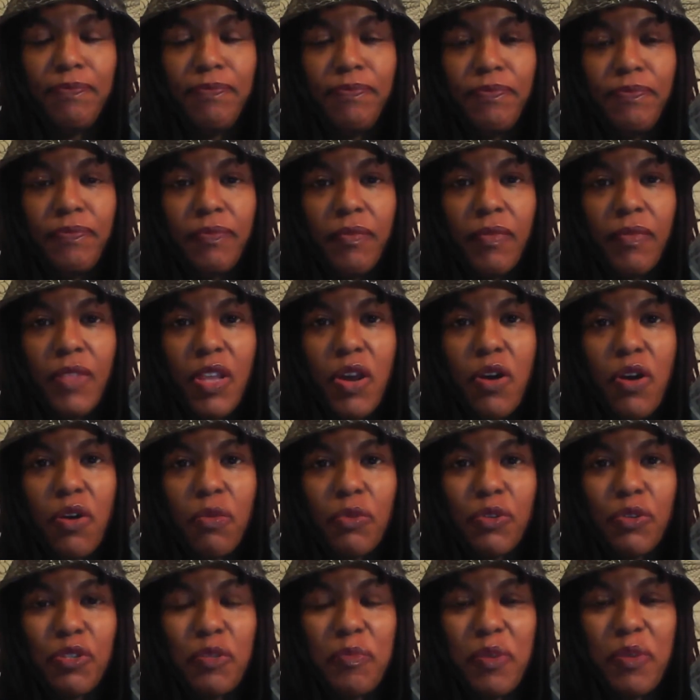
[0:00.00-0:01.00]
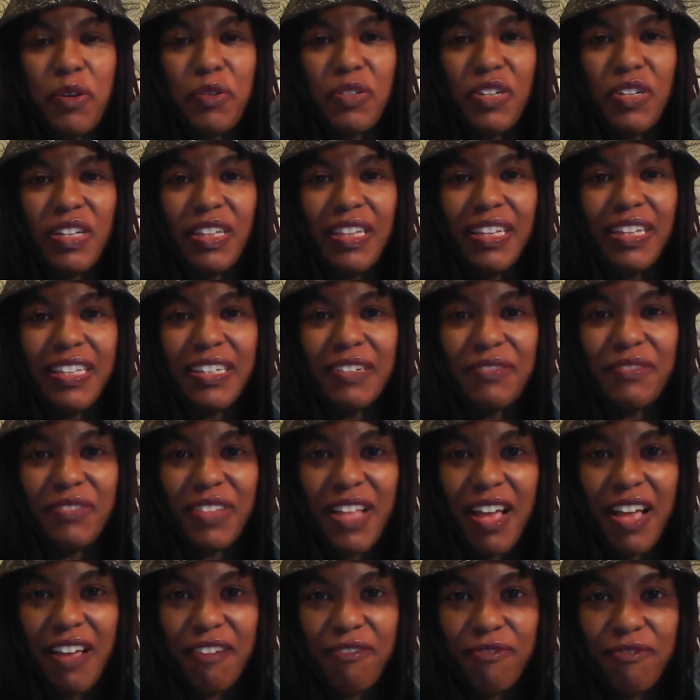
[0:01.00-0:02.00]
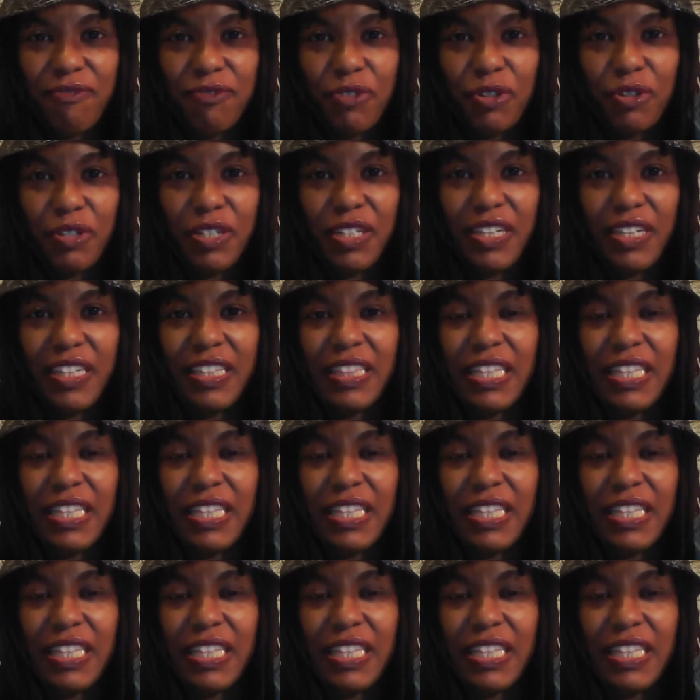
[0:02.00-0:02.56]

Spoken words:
No, we're supposed to live life fully,